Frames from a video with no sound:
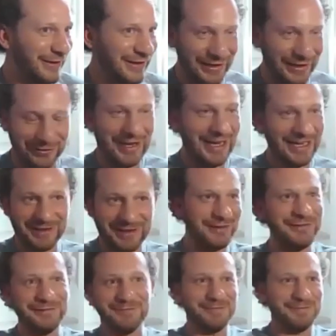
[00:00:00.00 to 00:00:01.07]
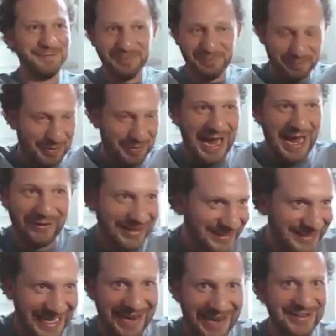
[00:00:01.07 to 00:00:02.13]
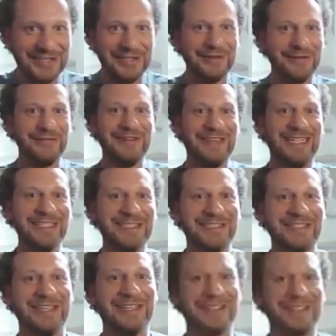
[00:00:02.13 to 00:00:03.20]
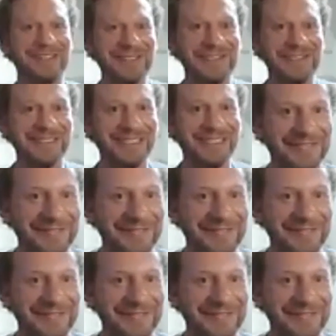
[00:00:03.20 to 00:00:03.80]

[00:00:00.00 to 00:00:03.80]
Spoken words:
They're like bowing down at your feet. So you just have to